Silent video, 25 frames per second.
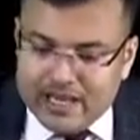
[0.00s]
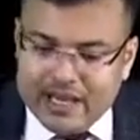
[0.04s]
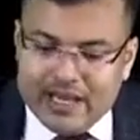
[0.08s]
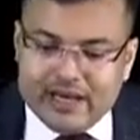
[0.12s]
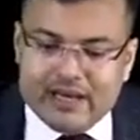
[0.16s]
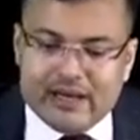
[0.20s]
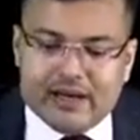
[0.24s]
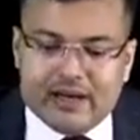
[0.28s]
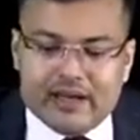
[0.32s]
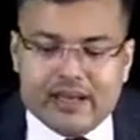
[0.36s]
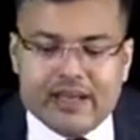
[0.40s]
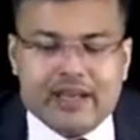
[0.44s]

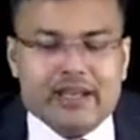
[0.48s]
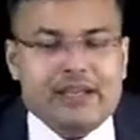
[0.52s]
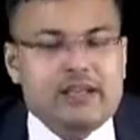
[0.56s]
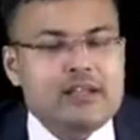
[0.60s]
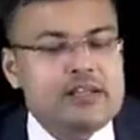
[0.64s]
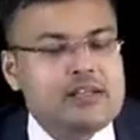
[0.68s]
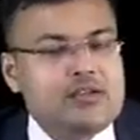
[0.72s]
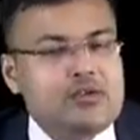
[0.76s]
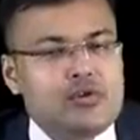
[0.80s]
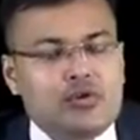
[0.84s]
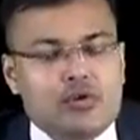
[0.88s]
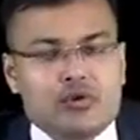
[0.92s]
and again
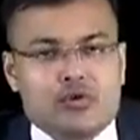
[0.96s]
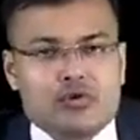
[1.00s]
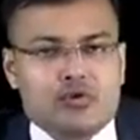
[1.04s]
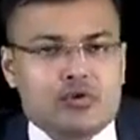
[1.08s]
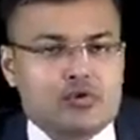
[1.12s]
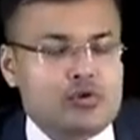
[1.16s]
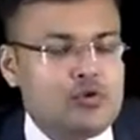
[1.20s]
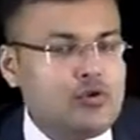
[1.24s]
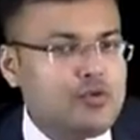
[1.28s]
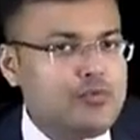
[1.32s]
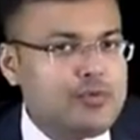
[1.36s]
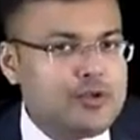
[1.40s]
this
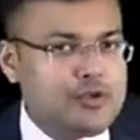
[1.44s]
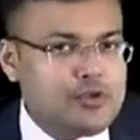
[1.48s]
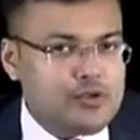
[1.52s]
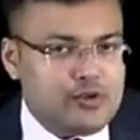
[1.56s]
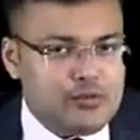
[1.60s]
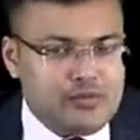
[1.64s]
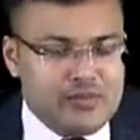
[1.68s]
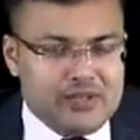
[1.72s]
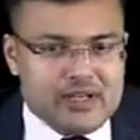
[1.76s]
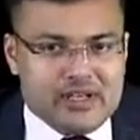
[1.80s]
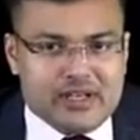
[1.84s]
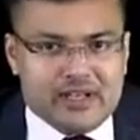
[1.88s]
colonoscopy
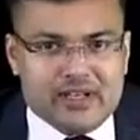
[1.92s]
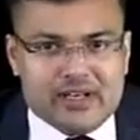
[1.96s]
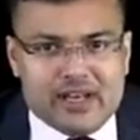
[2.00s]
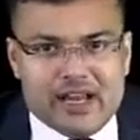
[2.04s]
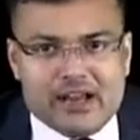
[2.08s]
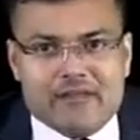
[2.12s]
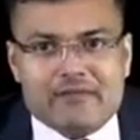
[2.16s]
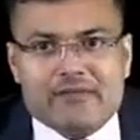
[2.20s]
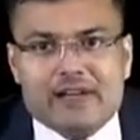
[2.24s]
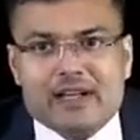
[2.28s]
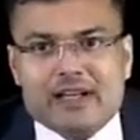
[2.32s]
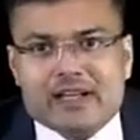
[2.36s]
should be done
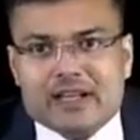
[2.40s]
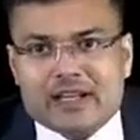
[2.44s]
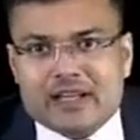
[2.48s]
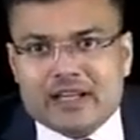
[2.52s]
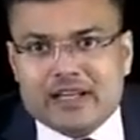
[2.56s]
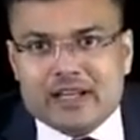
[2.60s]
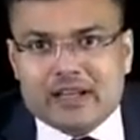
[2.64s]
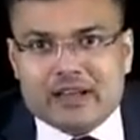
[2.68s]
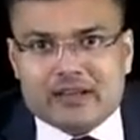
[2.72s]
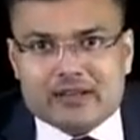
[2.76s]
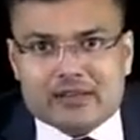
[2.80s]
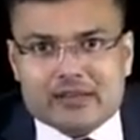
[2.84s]
every 10
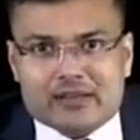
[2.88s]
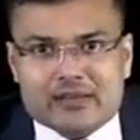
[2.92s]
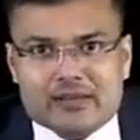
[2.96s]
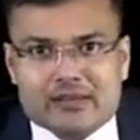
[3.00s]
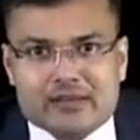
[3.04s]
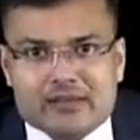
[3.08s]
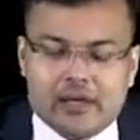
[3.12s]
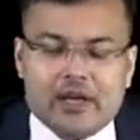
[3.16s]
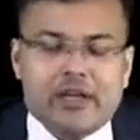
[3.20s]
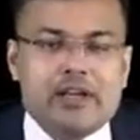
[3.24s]
years.